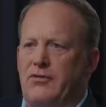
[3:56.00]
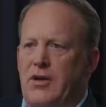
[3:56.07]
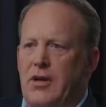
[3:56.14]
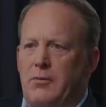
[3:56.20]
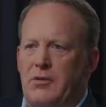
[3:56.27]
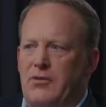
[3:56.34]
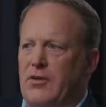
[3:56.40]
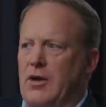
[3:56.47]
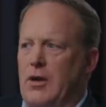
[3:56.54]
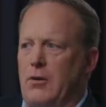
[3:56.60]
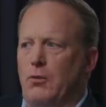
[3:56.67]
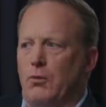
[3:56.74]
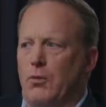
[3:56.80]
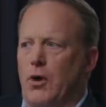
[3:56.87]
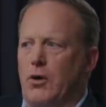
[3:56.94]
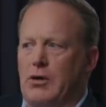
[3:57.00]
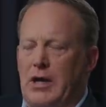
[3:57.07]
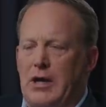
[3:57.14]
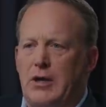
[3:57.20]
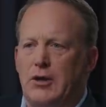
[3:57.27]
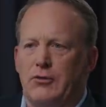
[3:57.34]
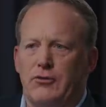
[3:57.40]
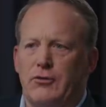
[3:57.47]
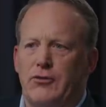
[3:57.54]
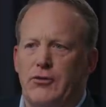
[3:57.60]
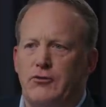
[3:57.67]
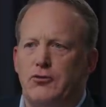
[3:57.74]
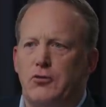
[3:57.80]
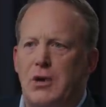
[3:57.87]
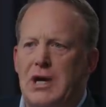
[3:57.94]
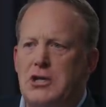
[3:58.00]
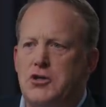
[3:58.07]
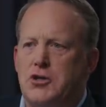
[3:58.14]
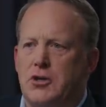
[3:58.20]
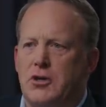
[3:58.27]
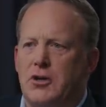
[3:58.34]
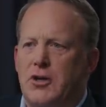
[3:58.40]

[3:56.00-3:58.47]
team and say, okay, here's the situation.